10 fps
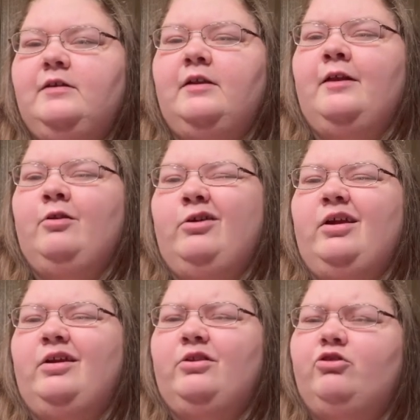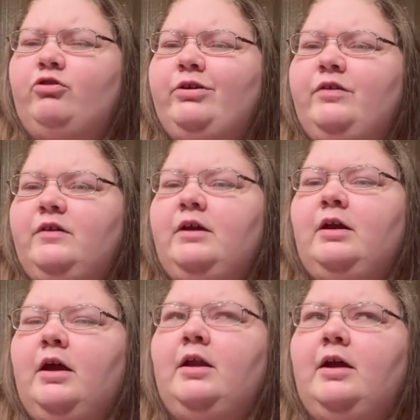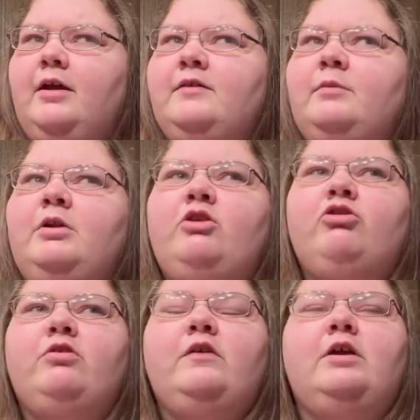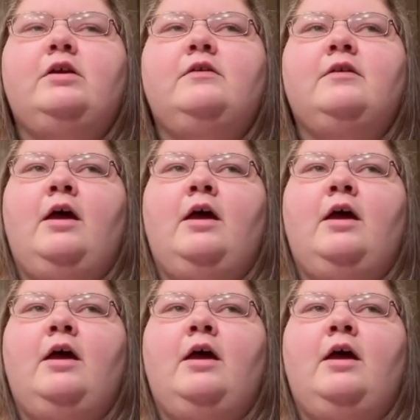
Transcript: and then looking at the drills, I can kind of guess how many drills it is.